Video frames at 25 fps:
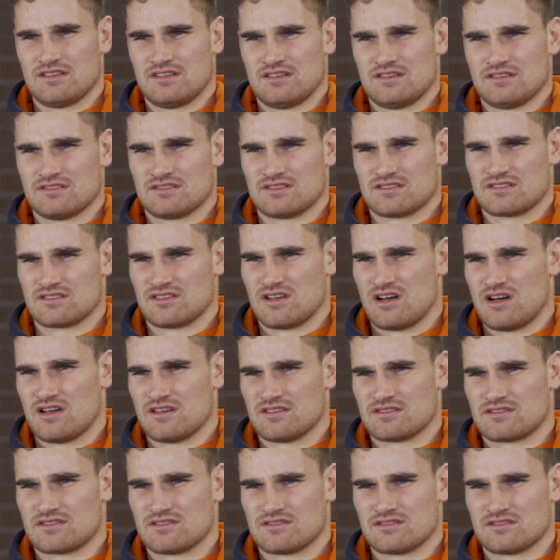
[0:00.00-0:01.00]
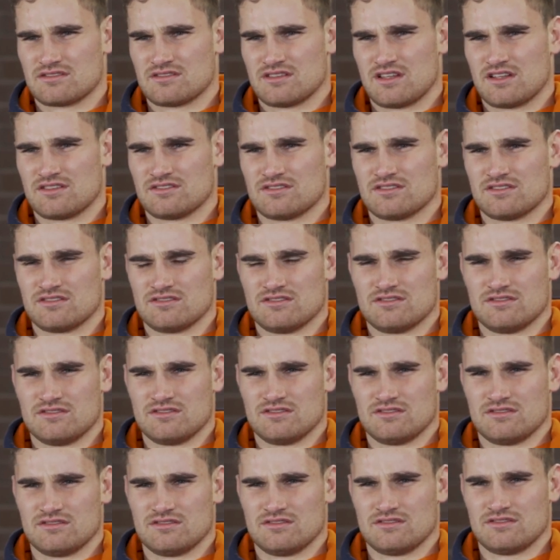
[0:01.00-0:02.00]
is the size, because
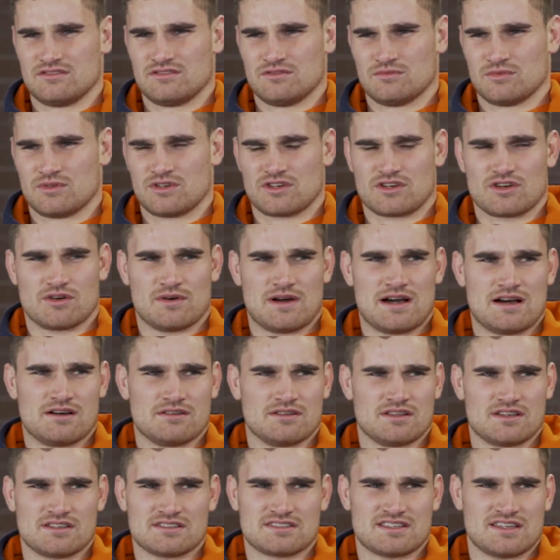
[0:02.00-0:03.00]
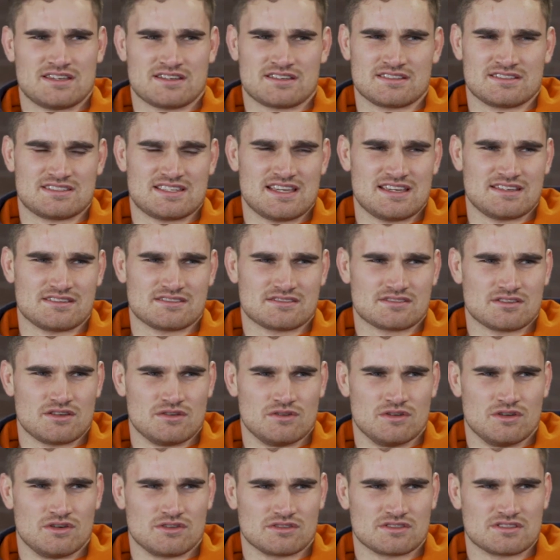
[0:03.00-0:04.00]
London you want to go out, like it can take so
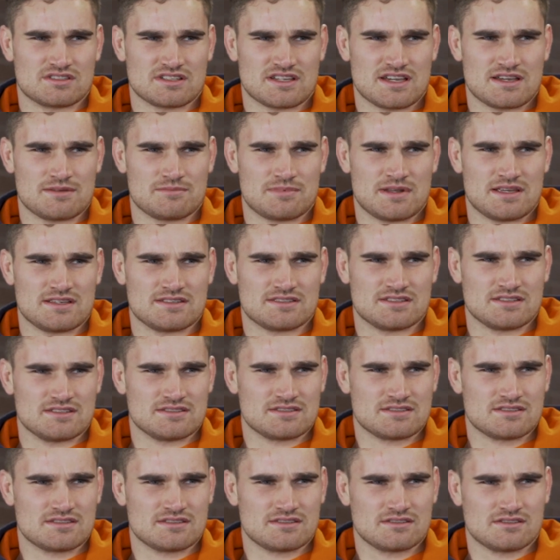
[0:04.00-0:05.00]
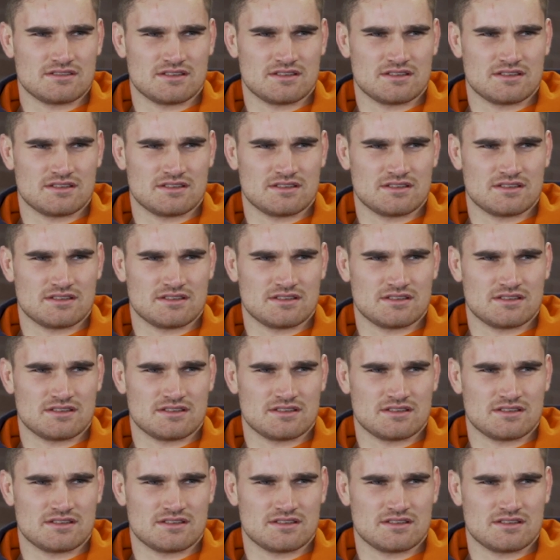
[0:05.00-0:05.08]
long to get places.